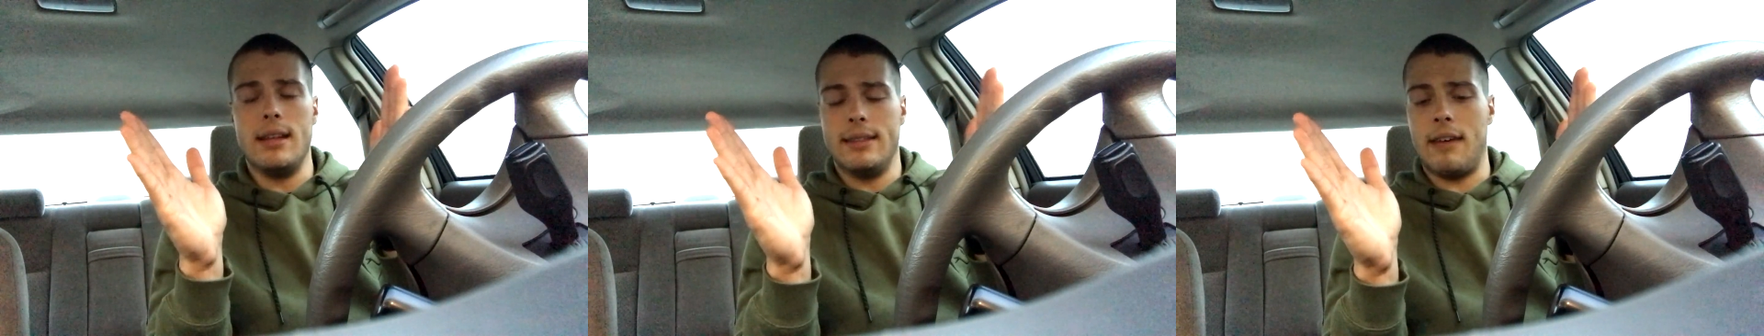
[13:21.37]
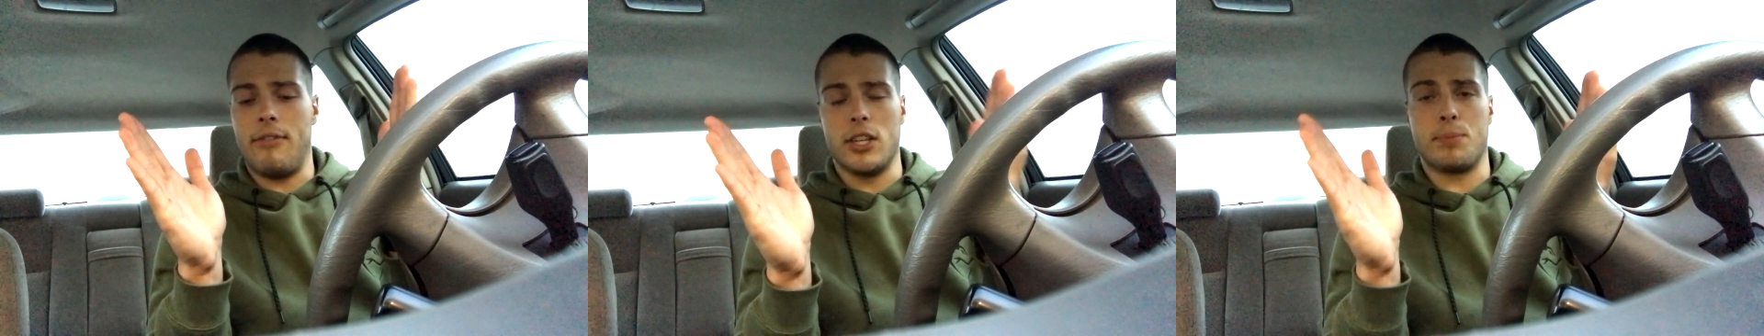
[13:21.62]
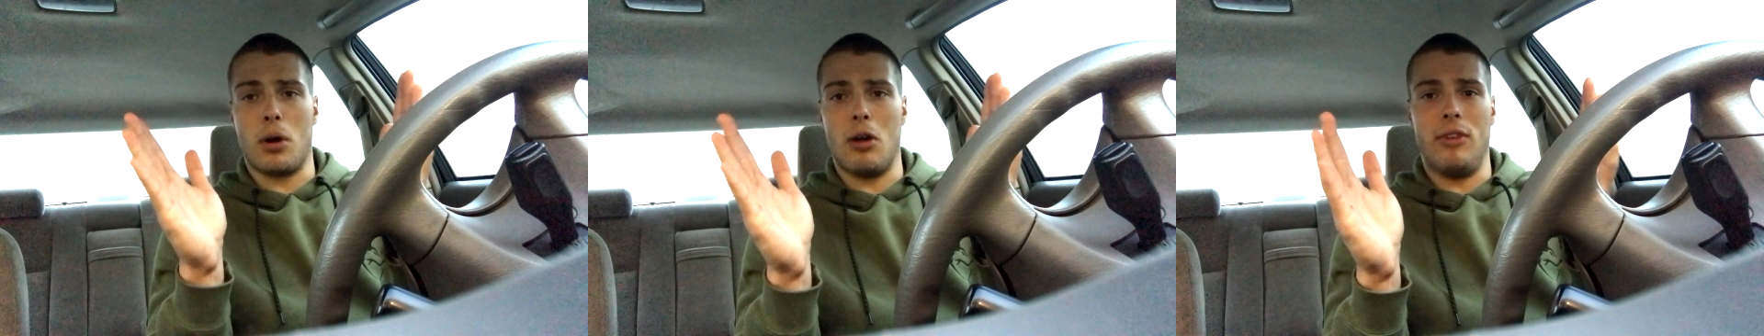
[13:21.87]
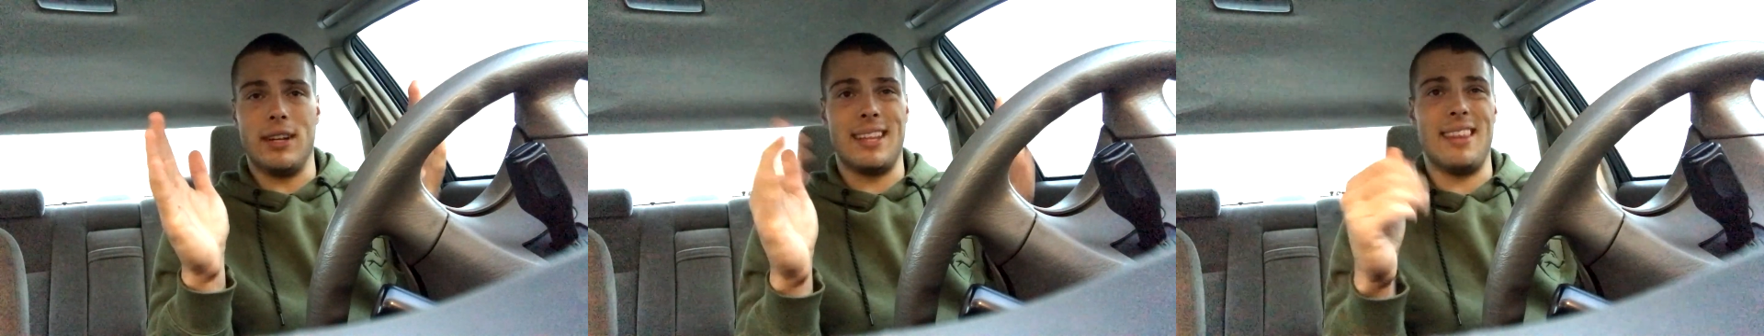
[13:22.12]
That feels
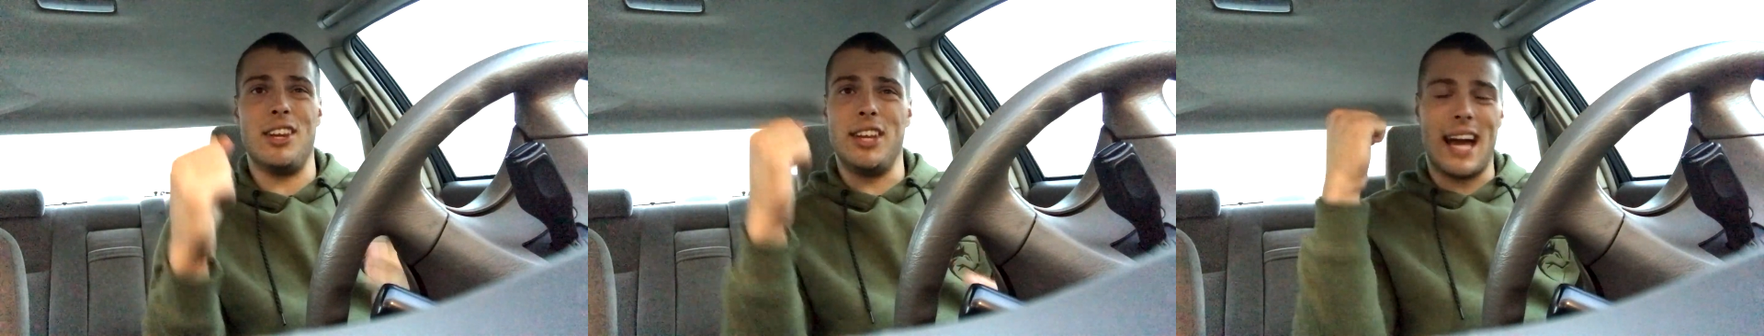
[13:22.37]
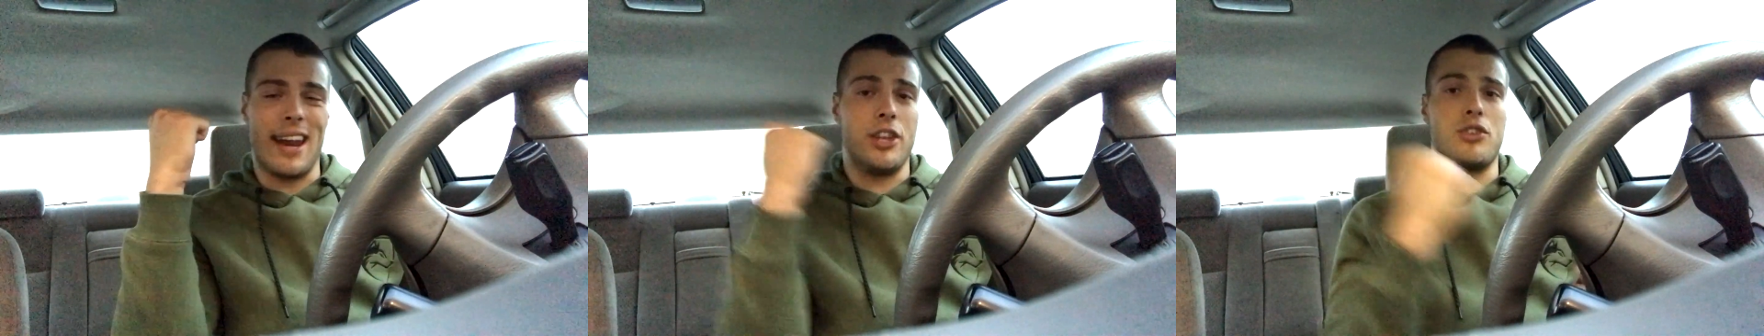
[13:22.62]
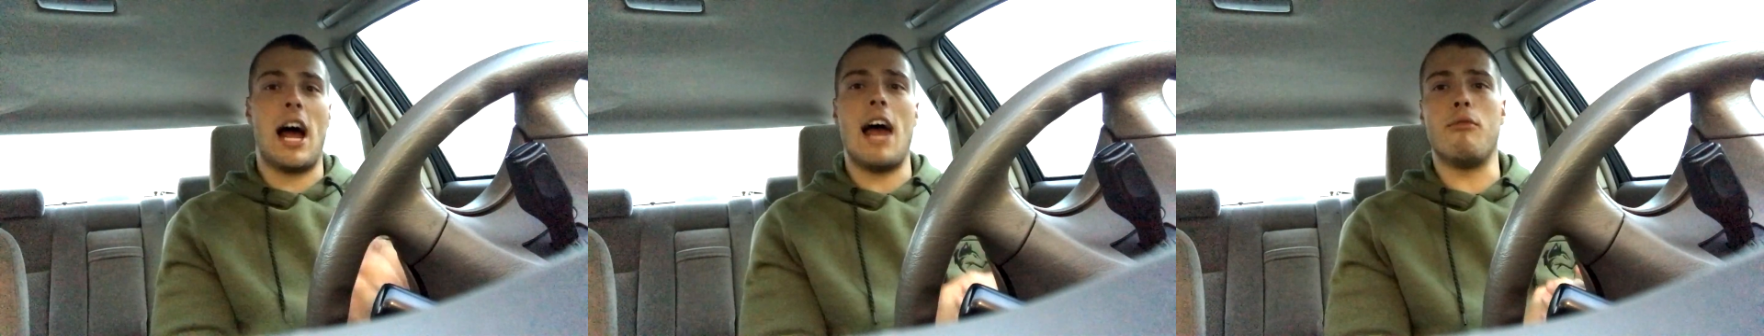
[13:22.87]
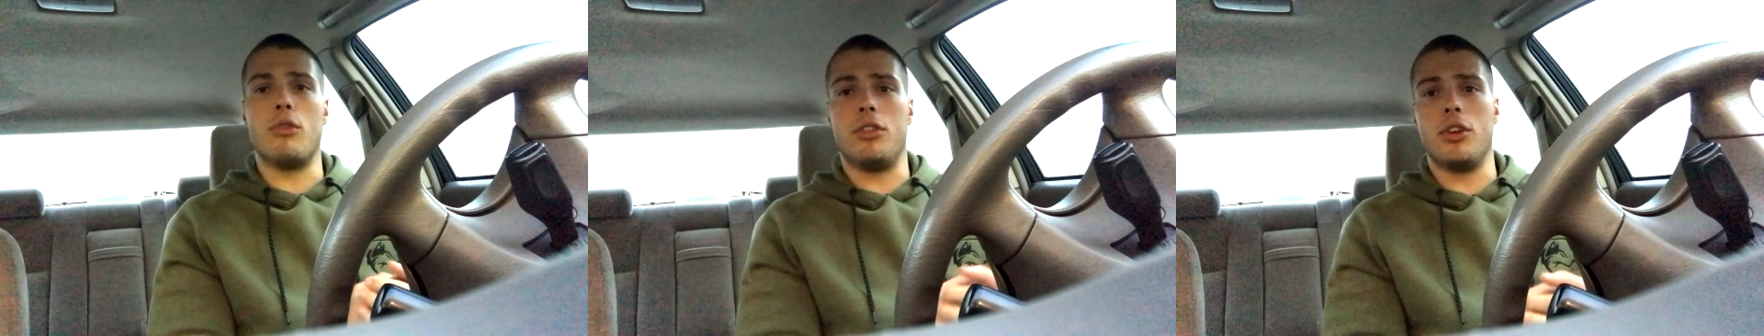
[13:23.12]
perfect. And then you got to
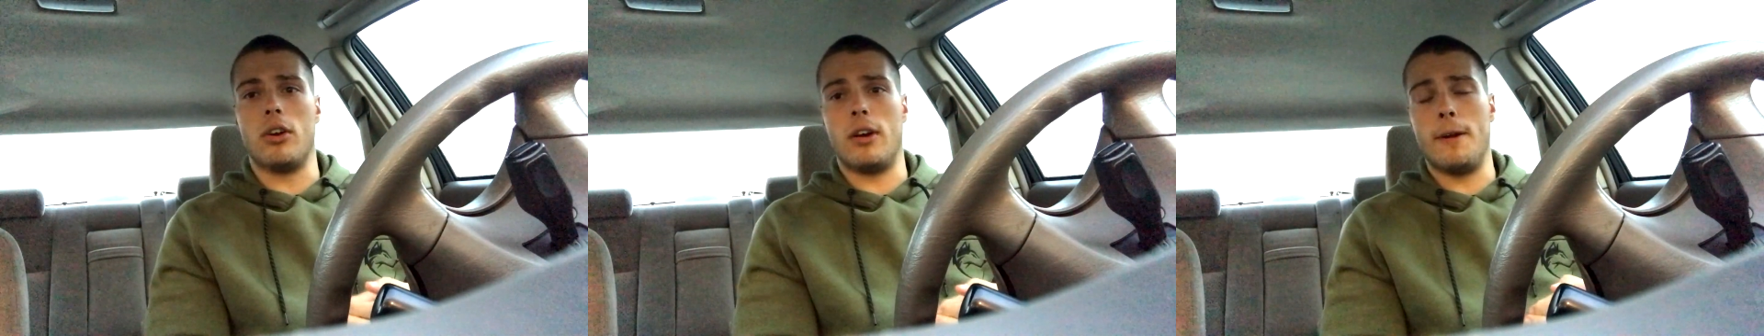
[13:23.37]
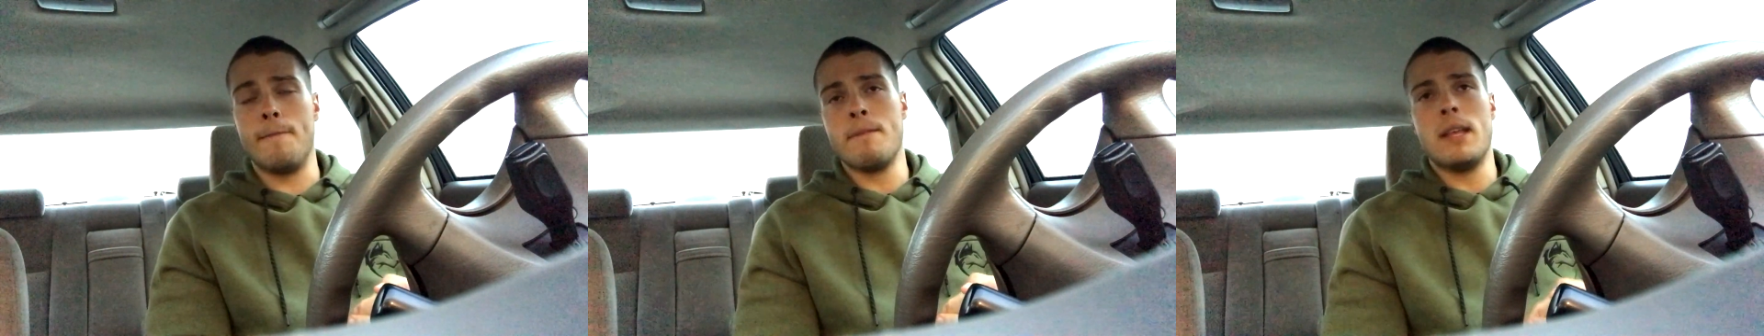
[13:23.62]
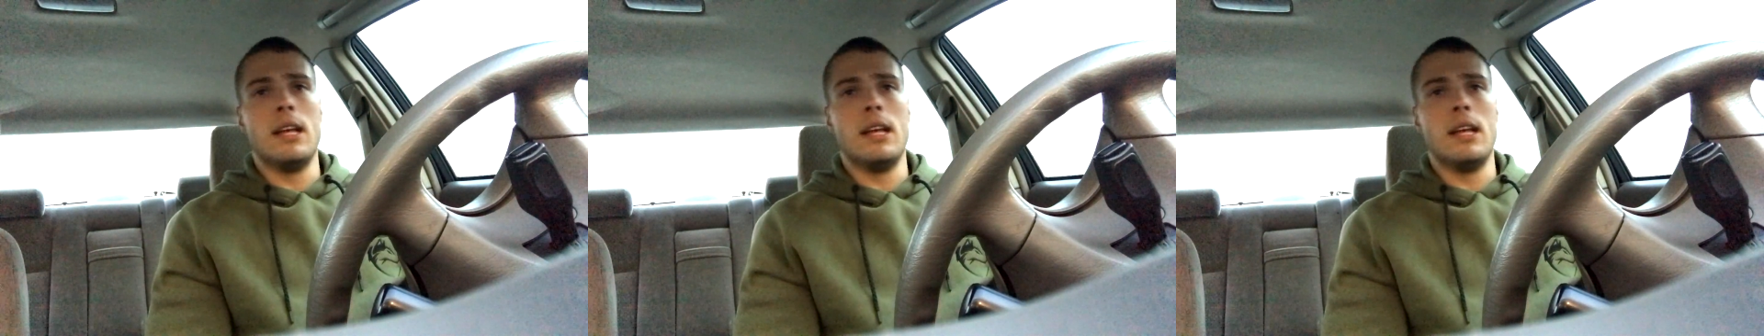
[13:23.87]
drive with your